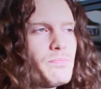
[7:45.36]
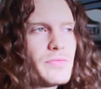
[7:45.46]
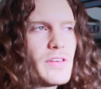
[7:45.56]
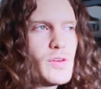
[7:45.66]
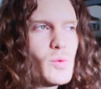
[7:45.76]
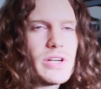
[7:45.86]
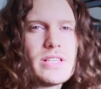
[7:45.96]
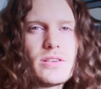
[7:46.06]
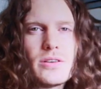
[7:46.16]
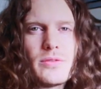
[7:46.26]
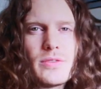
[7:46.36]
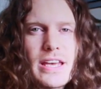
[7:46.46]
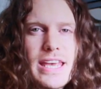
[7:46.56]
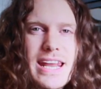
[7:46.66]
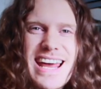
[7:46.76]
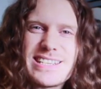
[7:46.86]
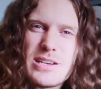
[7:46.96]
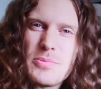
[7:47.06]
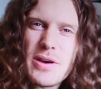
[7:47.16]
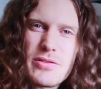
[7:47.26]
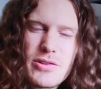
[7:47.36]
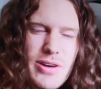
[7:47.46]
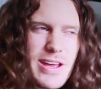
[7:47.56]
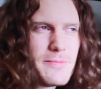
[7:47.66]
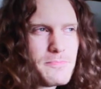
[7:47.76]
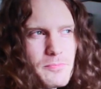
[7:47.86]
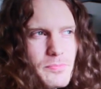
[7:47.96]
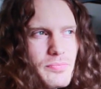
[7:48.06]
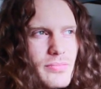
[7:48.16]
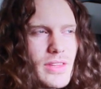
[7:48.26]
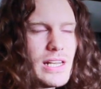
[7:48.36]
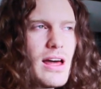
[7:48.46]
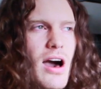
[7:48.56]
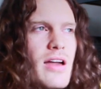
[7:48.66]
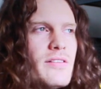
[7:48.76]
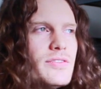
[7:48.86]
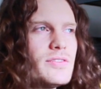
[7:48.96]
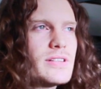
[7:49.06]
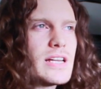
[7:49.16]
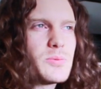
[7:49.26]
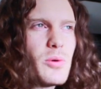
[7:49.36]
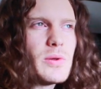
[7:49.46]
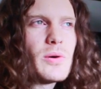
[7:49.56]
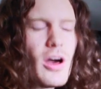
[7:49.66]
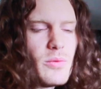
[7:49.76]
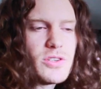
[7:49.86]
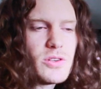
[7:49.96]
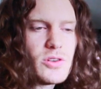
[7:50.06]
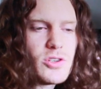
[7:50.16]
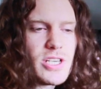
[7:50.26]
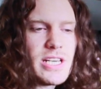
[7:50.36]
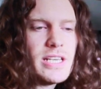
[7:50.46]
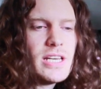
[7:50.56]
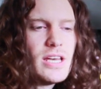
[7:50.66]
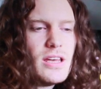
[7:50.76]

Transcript: If you wanted to, again, add in a bit of grit live, that's probably what I would do usually.